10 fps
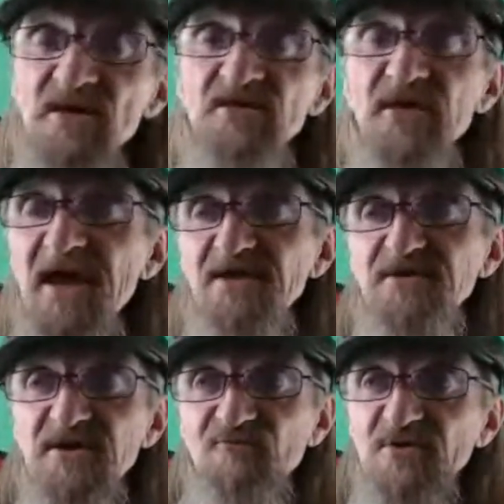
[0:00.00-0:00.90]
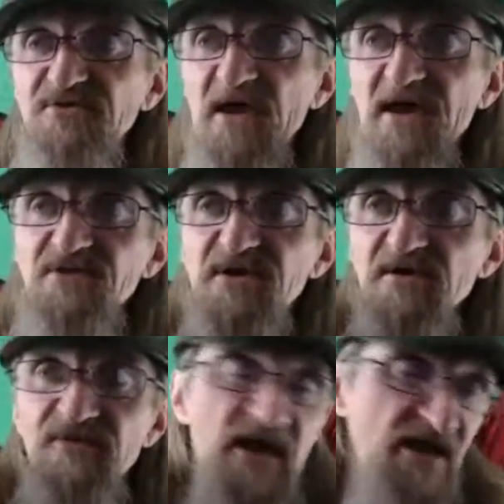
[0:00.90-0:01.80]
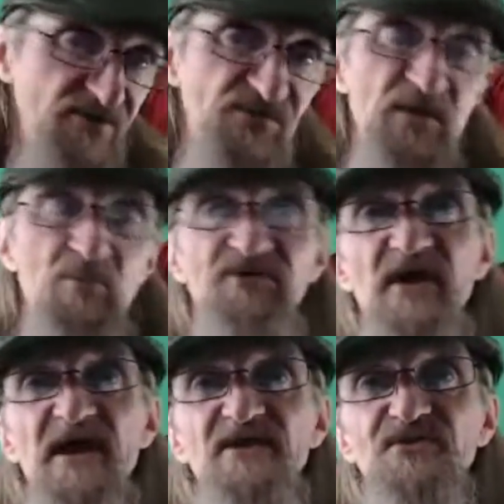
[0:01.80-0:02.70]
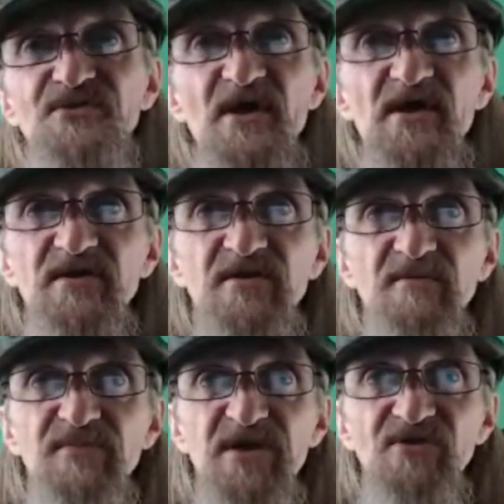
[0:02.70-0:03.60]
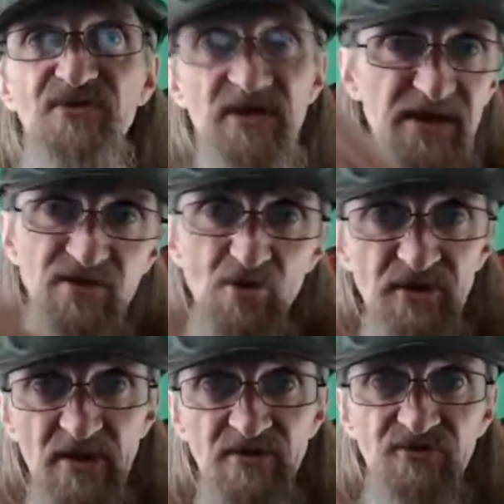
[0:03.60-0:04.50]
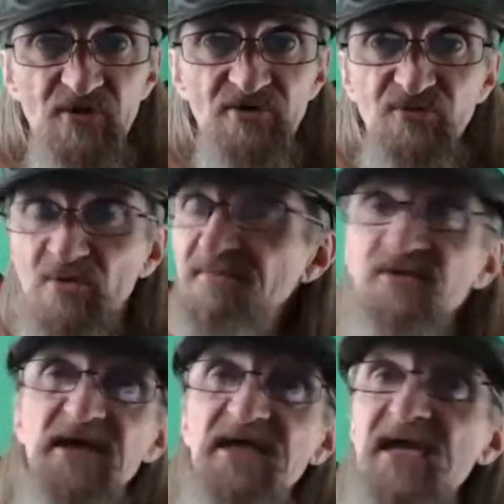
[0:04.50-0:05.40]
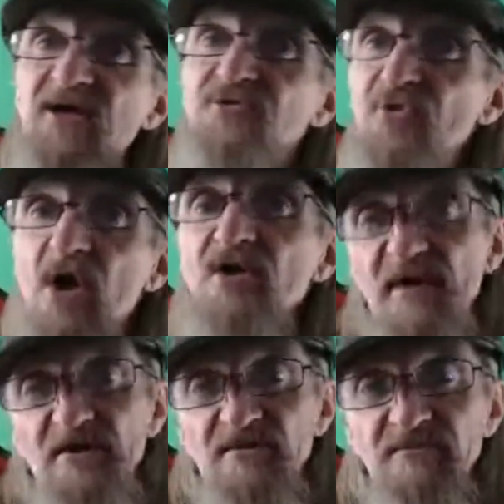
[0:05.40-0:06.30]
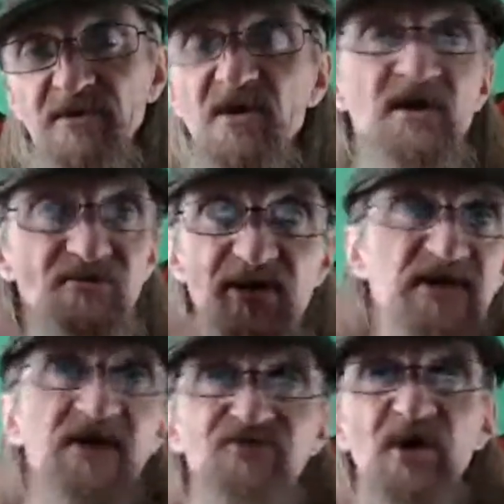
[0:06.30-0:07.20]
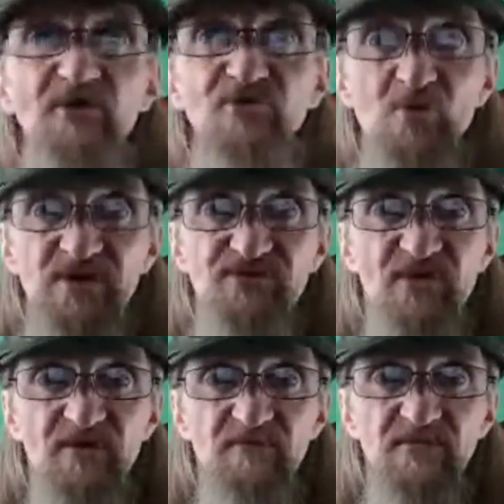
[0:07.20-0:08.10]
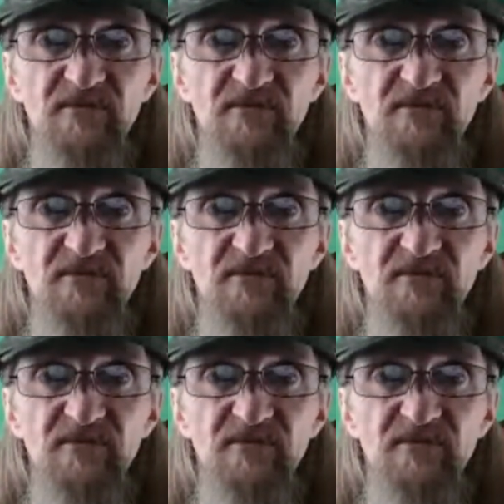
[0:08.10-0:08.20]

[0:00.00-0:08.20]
They had to give what they had to give. They had to say what they had to say, because they can't go down and talk to him, and they can't talk about him. They can't tell you it's him.